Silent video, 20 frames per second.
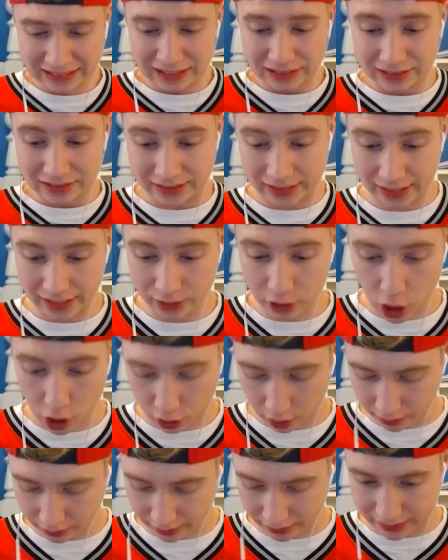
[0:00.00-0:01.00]
did he lock
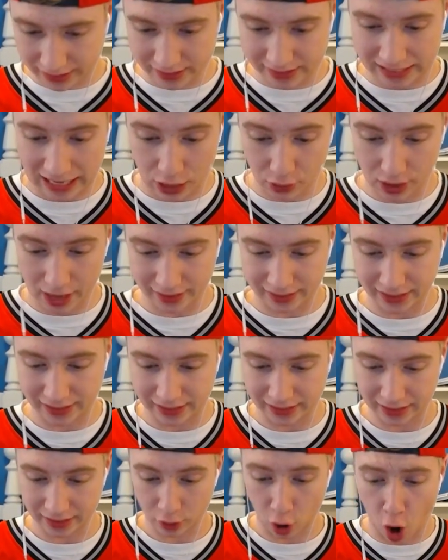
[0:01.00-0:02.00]
onto the King's Tower? I think
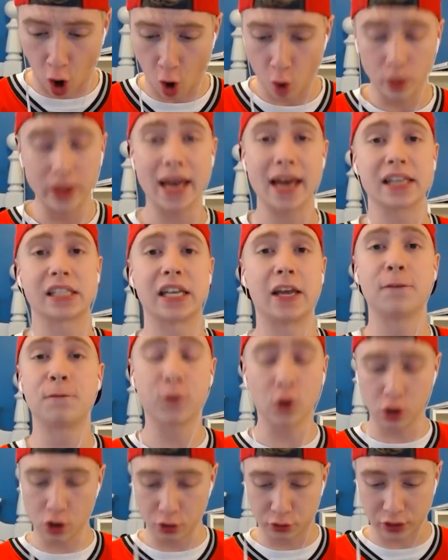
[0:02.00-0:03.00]
he did. Oh, yes.
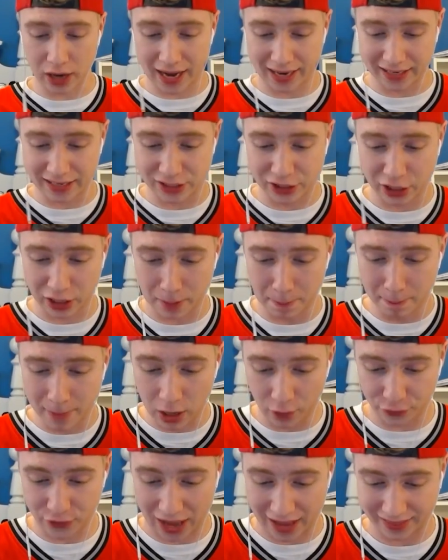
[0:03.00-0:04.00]
Inferno Dragon is going to
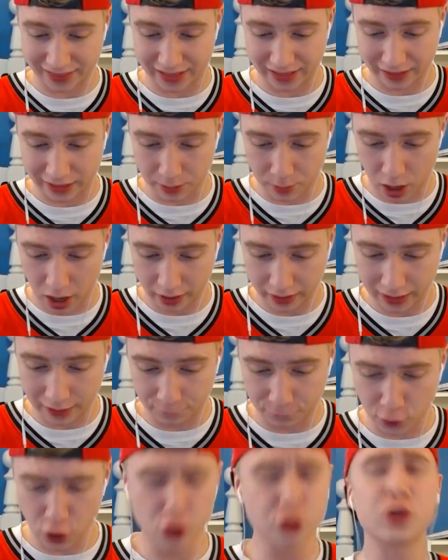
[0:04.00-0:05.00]
melt that thing. Come on.
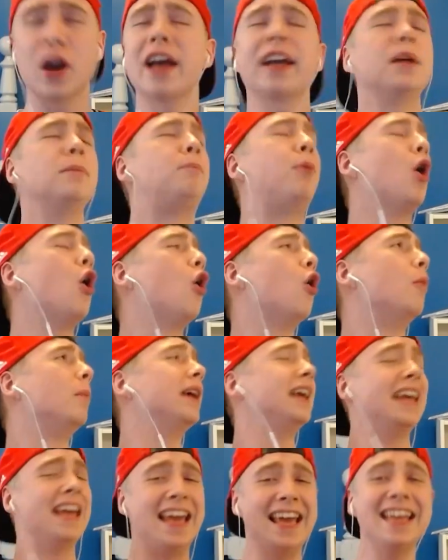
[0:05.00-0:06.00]
Inferno Dragon. Boom.
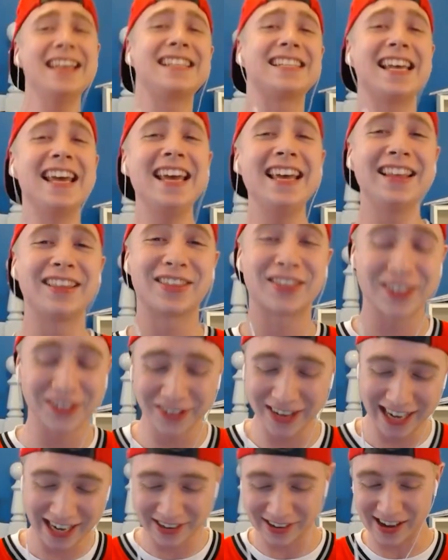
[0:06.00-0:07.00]
Easy
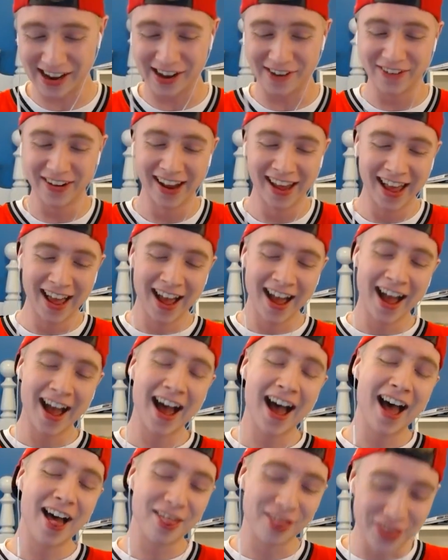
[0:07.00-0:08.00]
3 crown.
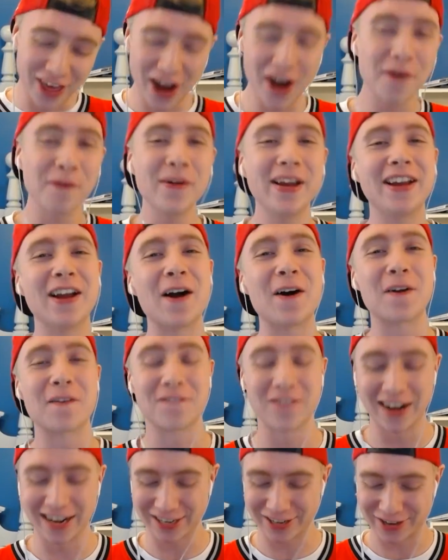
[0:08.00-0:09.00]
There we go to
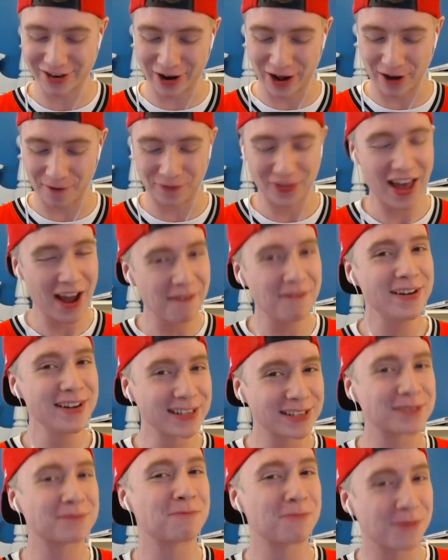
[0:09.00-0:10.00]
finish it off. That
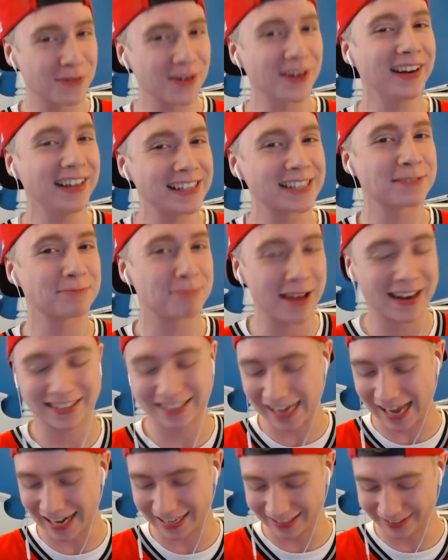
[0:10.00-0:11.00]
was pretty
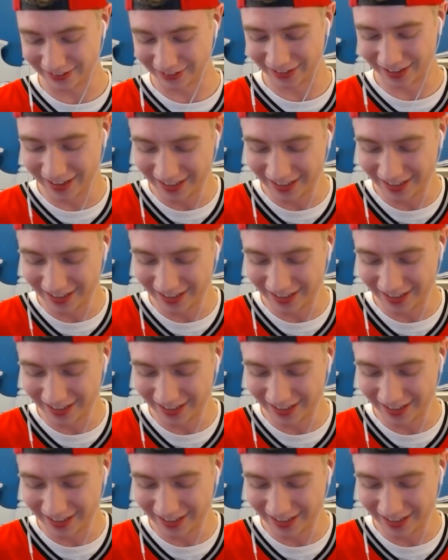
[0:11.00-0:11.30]
spectacular.